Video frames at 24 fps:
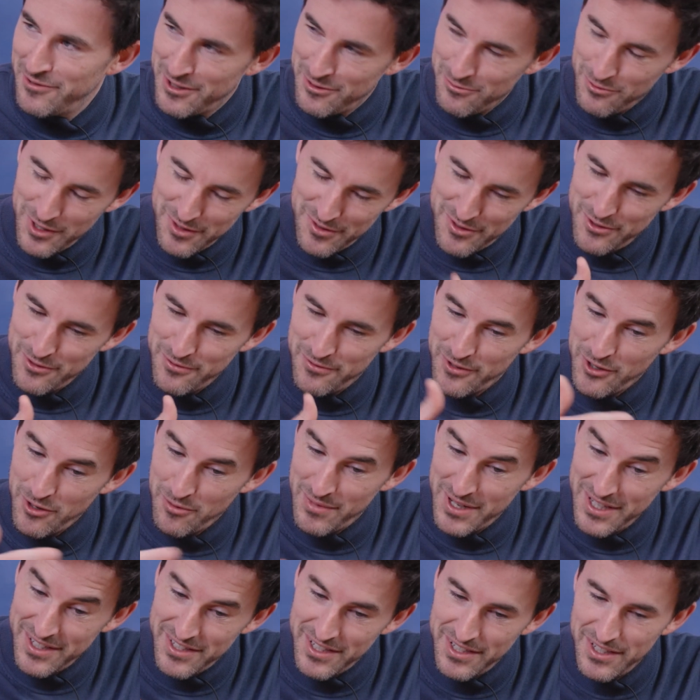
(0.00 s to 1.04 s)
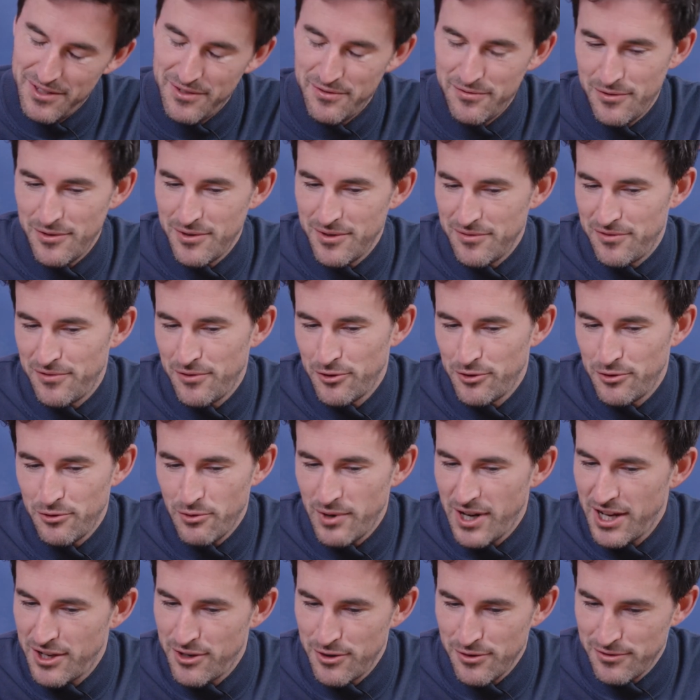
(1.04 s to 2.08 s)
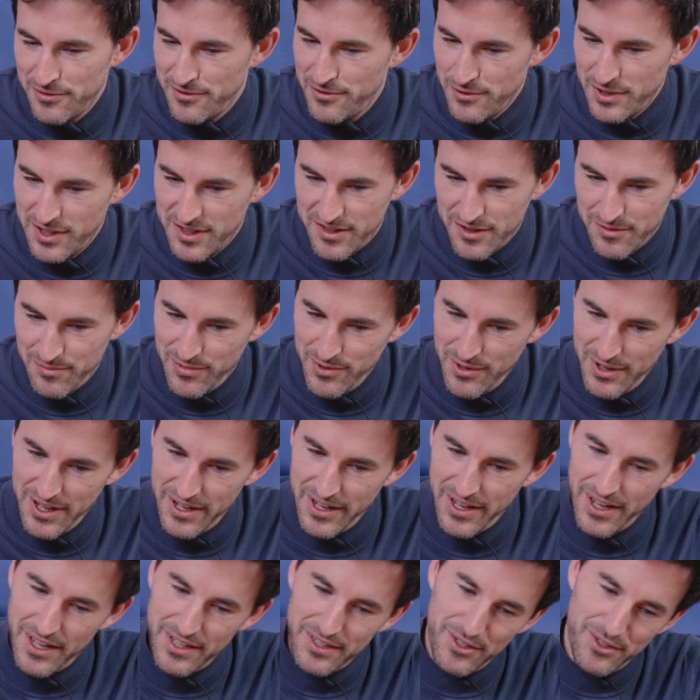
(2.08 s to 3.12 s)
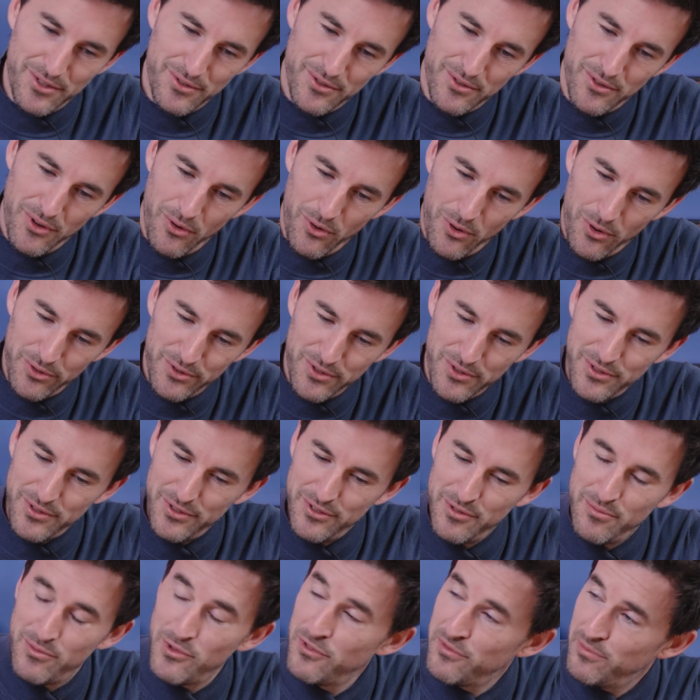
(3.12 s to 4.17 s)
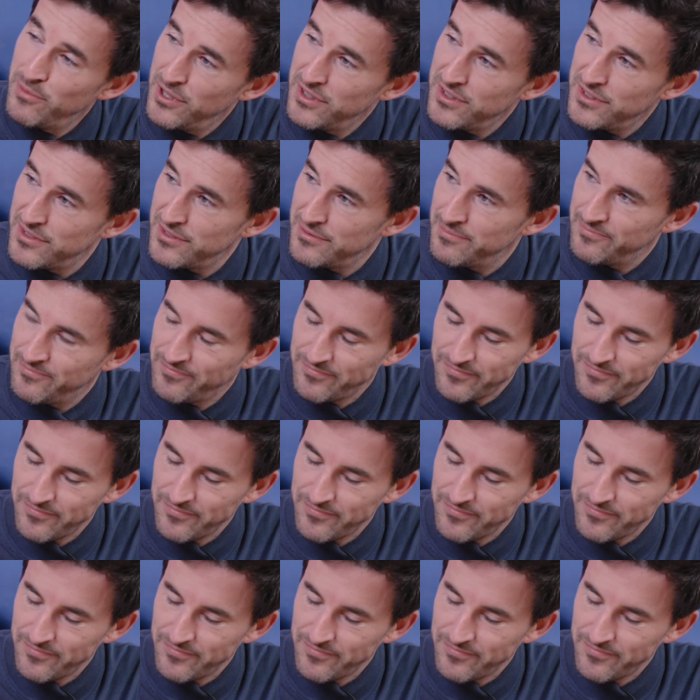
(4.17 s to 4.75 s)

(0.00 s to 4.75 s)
And once you've committed, for the record, for example, I had to order the movements.